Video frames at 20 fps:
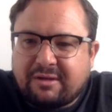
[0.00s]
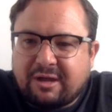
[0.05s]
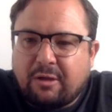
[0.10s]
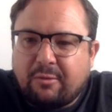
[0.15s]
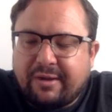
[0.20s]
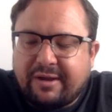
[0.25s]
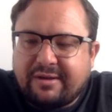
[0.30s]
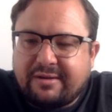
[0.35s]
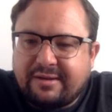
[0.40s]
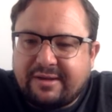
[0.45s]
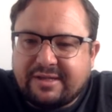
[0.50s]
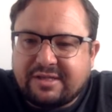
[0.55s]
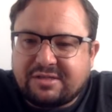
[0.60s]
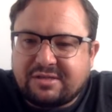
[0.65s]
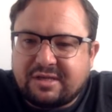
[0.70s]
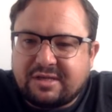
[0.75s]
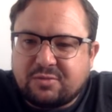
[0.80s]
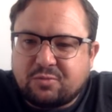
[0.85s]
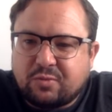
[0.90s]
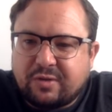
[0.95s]
going
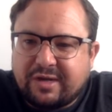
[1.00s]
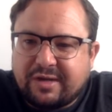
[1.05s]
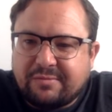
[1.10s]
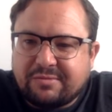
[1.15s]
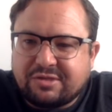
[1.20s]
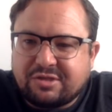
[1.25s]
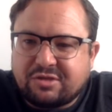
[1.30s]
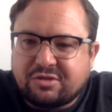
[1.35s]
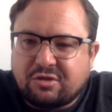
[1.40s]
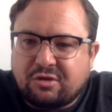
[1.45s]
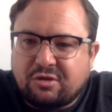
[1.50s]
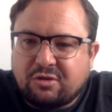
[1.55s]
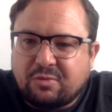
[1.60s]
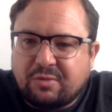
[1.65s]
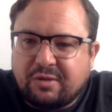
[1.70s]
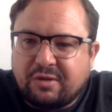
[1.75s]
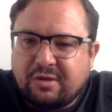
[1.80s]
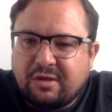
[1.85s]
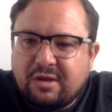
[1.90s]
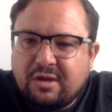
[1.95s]
is when it was the Dock.
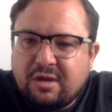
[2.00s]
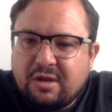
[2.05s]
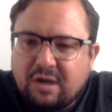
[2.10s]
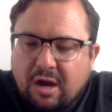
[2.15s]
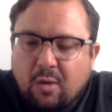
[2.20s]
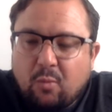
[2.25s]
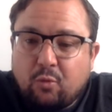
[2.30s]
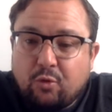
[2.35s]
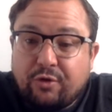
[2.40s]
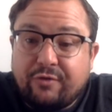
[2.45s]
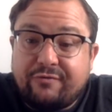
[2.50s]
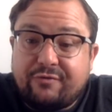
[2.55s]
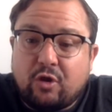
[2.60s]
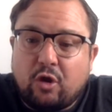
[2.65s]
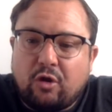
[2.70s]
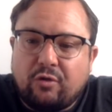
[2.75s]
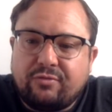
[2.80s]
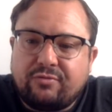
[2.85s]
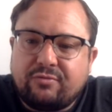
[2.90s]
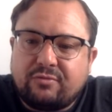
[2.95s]
But I would have
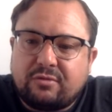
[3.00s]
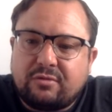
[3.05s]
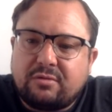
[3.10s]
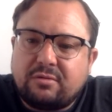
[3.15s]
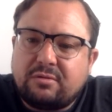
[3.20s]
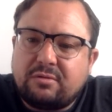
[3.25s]
gone